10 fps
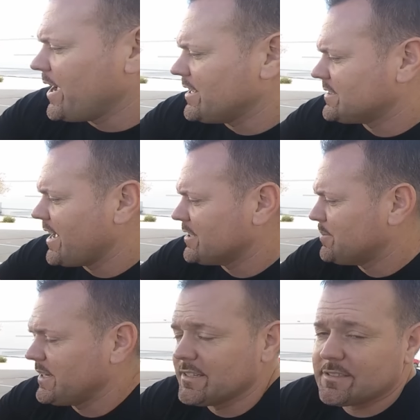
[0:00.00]
way it sounds
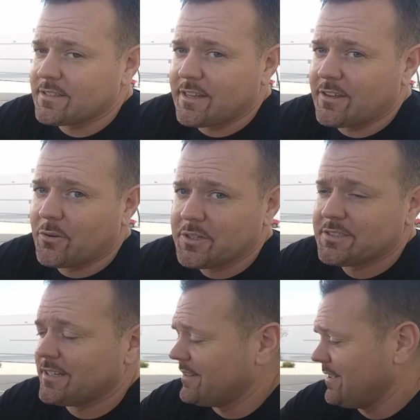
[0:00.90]
because
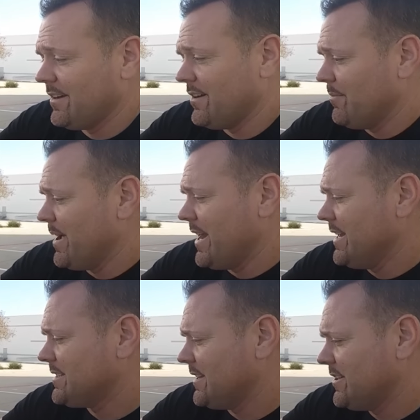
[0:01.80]
Corsa, oh man,
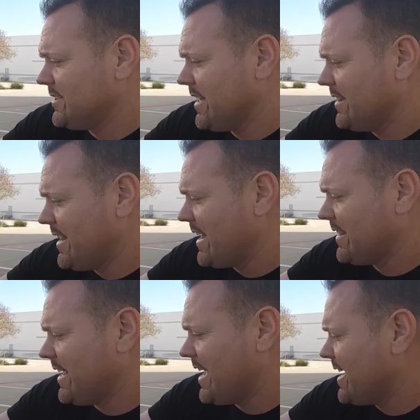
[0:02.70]
there's, that
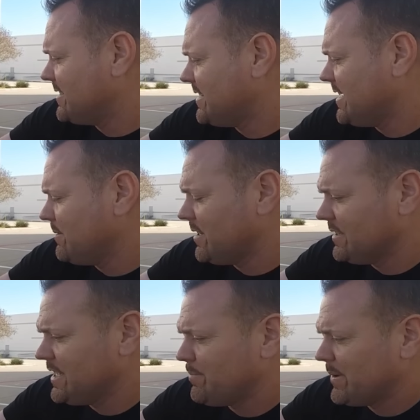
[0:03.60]
thing has the, the
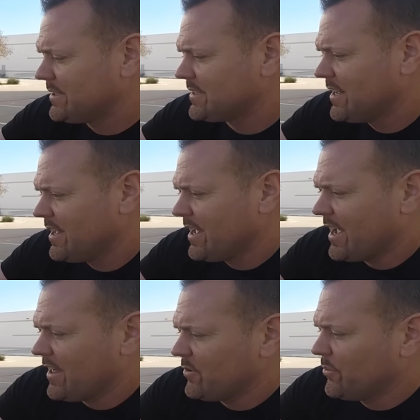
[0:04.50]
deepest
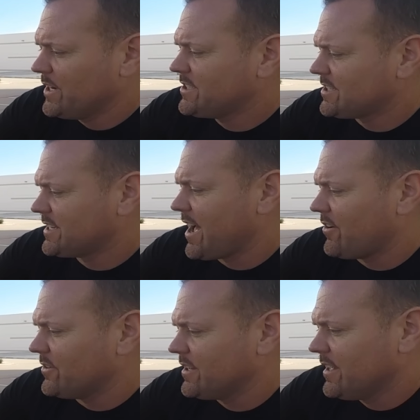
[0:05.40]
and the richest
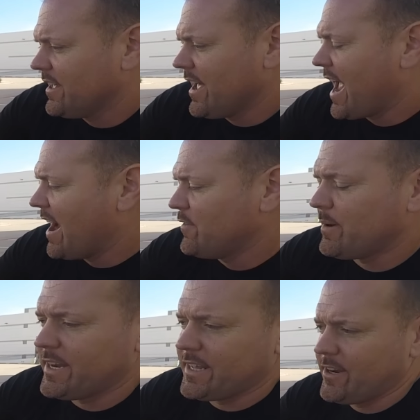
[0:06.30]
sound.
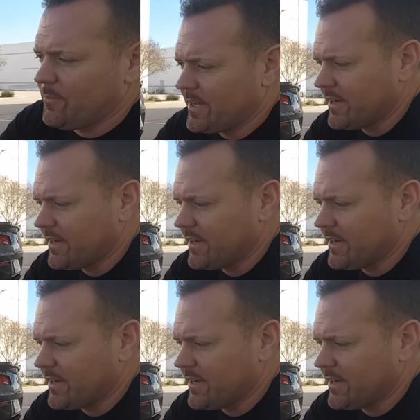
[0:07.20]
Everybody can hear me